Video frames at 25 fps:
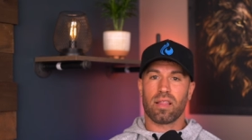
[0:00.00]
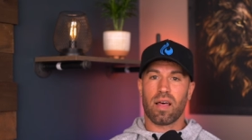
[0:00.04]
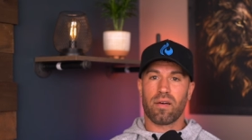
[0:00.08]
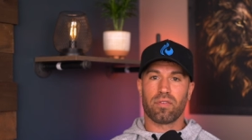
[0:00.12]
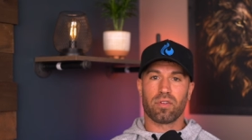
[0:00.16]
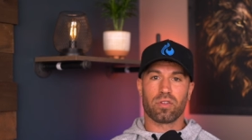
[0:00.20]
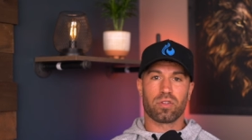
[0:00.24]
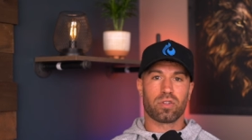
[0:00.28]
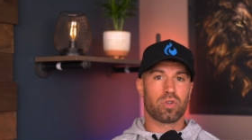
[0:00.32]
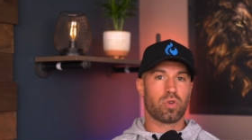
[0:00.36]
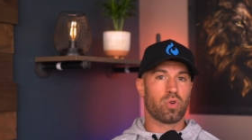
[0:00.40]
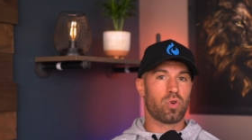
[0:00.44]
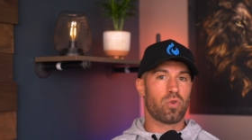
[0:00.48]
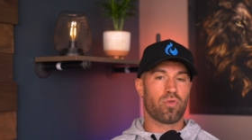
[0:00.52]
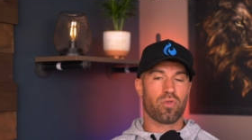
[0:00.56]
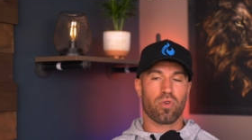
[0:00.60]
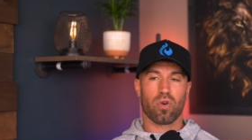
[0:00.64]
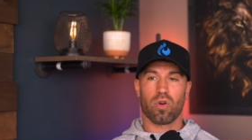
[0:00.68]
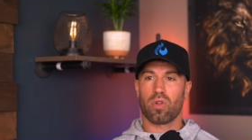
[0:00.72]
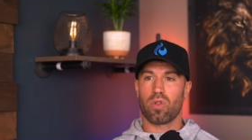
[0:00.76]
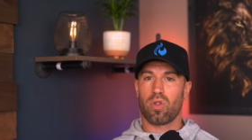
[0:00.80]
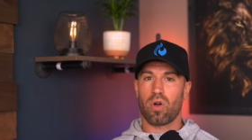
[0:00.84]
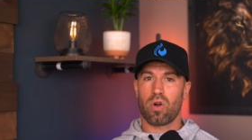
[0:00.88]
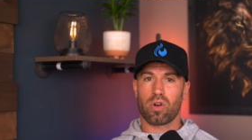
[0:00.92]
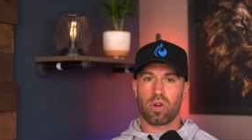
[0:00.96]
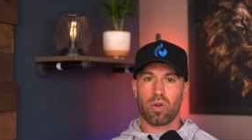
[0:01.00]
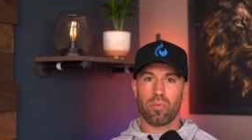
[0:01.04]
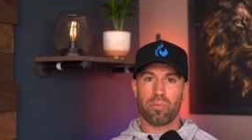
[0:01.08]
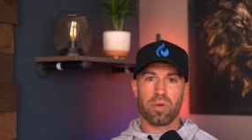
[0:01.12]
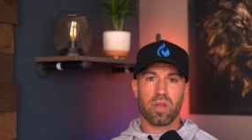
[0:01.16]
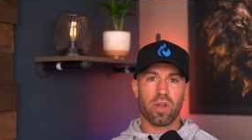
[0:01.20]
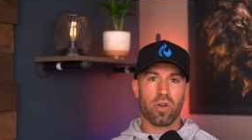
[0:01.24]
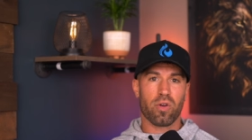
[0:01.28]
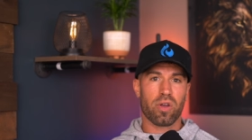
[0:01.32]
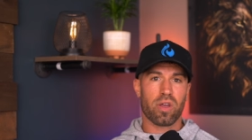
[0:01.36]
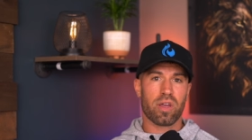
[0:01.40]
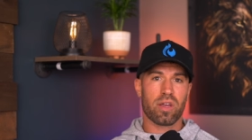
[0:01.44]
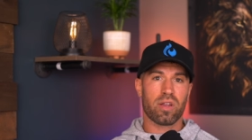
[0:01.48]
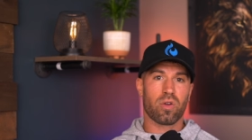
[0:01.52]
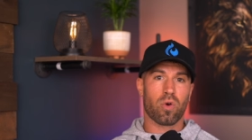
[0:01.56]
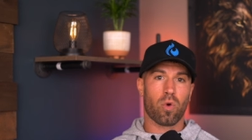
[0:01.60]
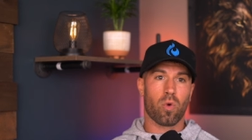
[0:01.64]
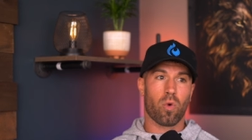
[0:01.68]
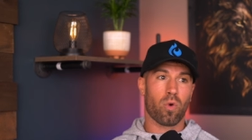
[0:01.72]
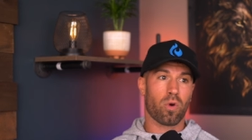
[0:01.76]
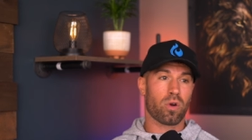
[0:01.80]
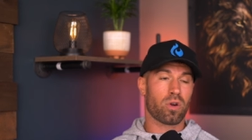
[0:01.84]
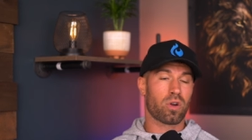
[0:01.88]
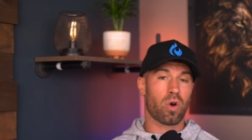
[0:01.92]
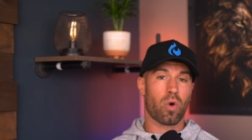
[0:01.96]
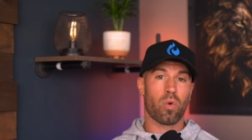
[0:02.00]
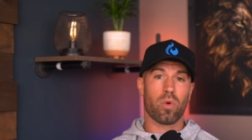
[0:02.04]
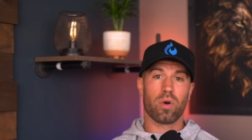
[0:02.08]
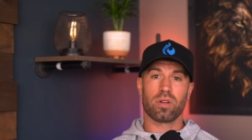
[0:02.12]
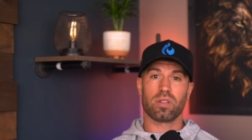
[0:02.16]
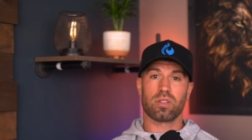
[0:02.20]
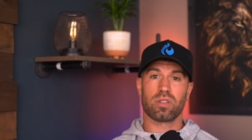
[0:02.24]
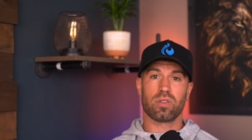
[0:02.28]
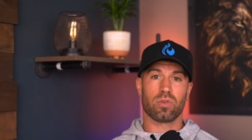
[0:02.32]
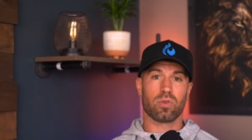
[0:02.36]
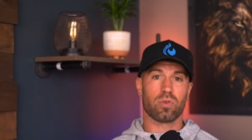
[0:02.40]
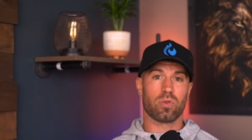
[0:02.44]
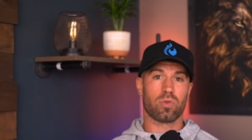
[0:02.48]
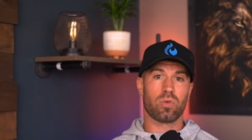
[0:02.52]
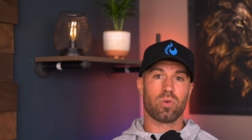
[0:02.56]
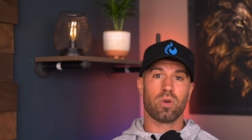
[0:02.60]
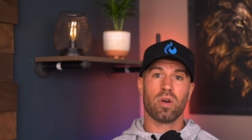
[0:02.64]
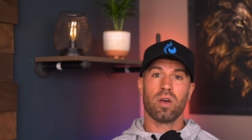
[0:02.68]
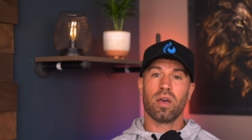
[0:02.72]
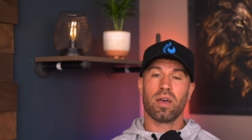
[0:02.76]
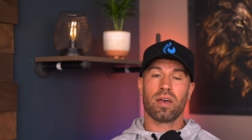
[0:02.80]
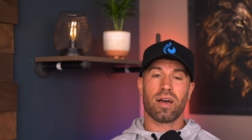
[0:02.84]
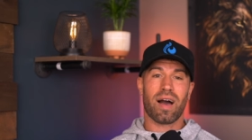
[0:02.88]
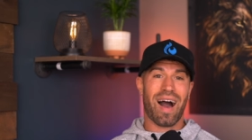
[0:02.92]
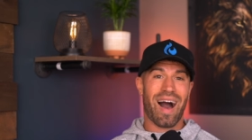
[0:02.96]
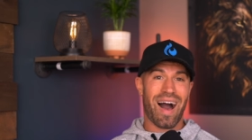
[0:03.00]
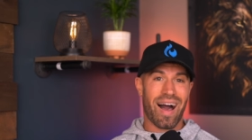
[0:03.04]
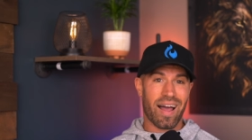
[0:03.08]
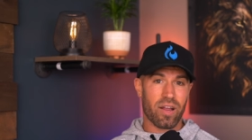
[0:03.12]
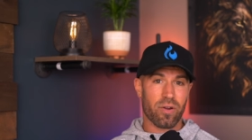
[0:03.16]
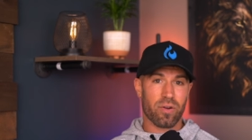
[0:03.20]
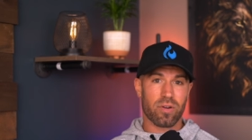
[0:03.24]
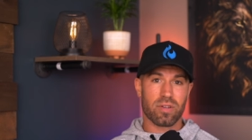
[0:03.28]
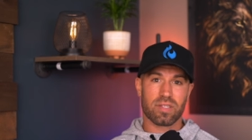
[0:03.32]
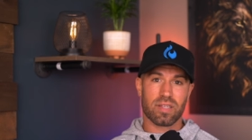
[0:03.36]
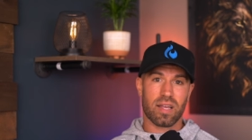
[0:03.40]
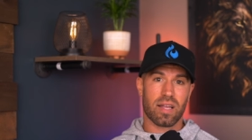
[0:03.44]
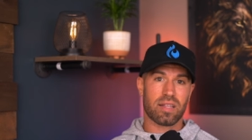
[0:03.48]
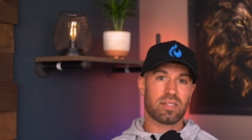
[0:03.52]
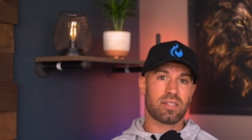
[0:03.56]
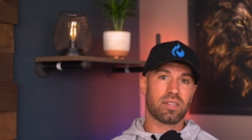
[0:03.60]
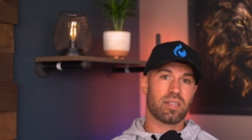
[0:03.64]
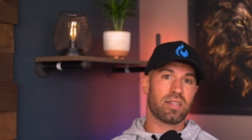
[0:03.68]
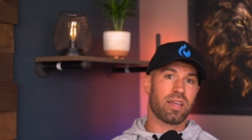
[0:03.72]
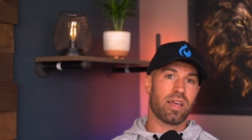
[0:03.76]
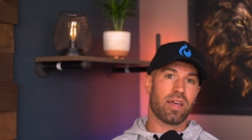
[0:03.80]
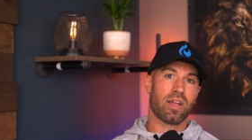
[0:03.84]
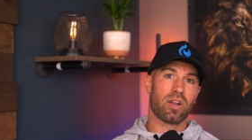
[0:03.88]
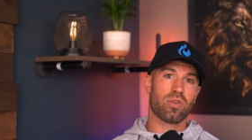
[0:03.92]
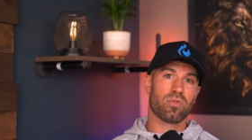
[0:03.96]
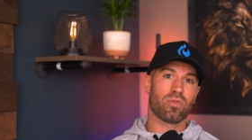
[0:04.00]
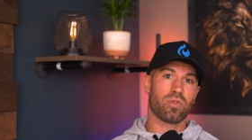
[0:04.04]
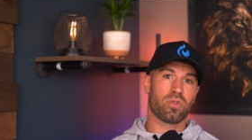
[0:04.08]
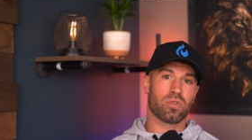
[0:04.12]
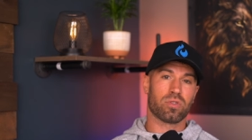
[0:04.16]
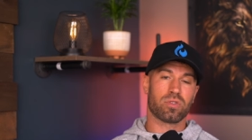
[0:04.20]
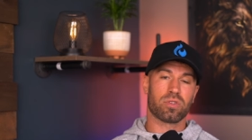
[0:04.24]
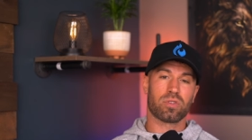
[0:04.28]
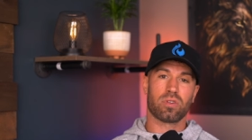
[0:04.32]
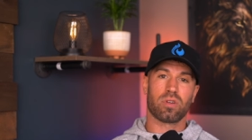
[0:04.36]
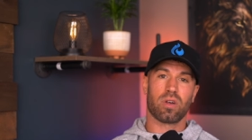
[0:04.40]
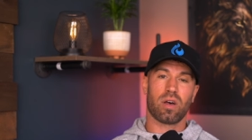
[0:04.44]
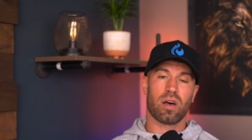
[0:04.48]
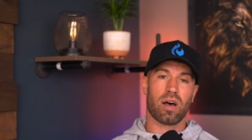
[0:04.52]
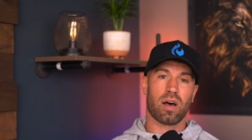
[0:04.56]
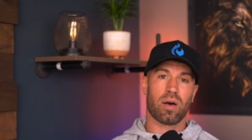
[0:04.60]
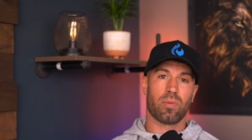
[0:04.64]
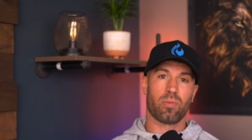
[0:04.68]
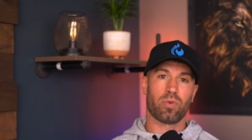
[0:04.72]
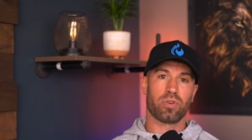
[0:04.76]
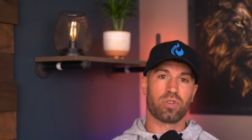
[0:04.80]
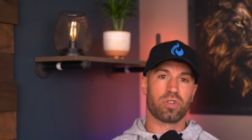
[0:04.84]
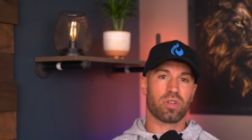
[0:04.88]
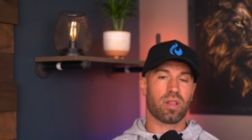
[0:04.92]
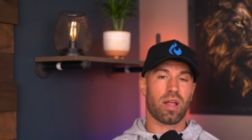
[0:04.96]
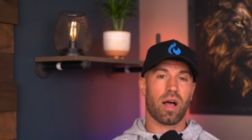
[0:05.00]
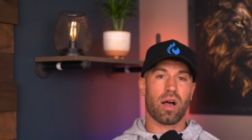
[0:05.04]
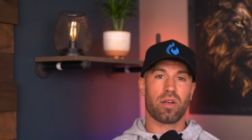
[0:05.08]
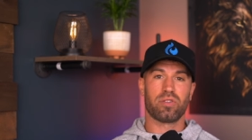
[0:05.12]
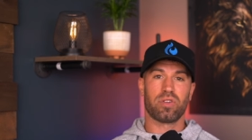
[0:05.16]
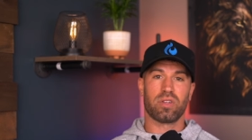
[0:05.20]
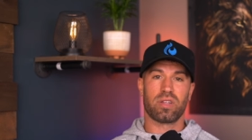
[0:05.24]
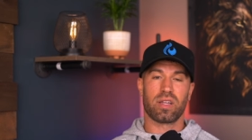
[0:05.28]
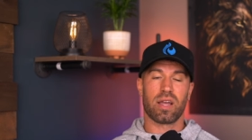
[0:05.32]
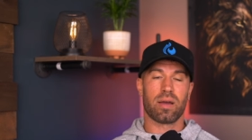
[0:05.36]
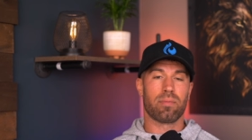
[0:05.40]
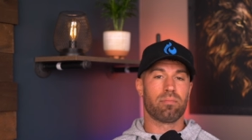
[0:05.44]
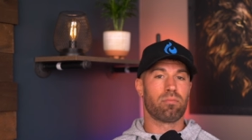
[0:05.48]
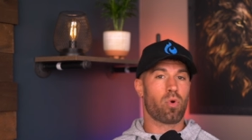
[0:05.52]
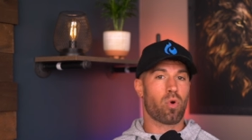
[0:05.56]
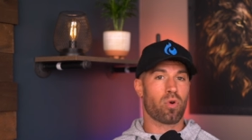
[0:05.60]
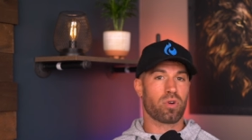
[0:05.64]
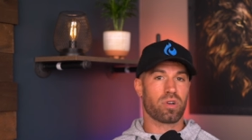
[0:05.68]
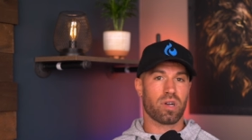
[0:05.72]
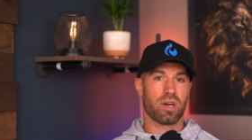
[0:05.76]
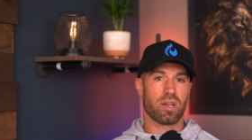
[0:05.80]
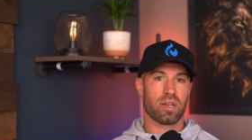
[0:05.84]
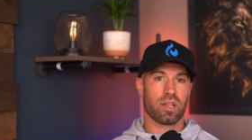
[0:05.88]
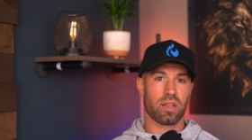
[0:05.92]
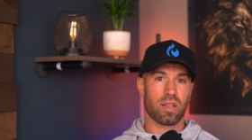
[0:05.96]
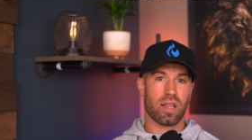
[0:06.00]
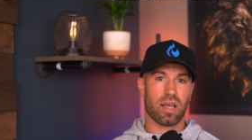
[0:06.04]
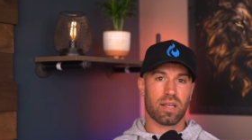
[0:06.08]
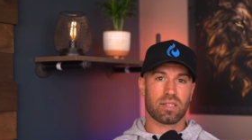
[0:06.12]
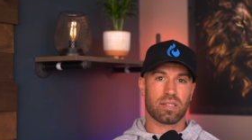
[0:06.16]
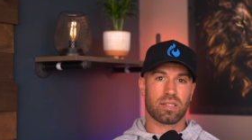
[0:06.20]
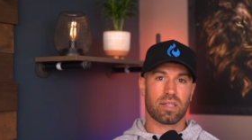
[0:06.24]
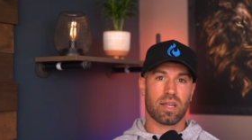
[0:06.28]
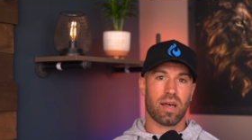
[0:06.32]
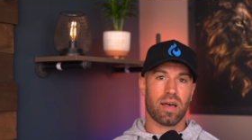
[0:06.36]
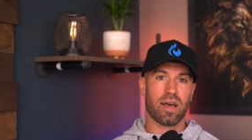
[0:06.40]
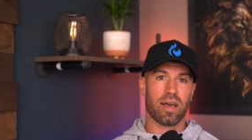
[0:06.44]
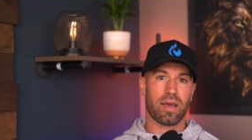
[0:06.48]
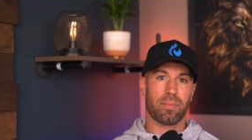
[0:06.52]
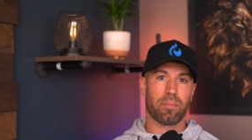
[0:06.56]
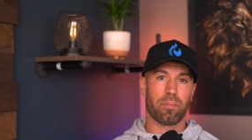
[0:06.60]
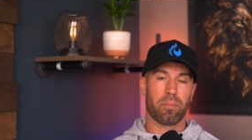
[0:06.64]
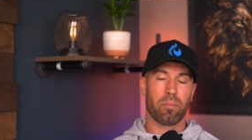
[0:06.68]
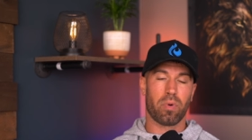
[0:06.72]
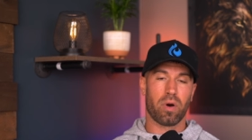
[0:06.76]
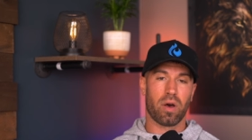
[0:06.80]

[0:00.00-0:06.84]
level two for a longer period, or going through higher intensity intervals, um, which allows you to get more done in less time.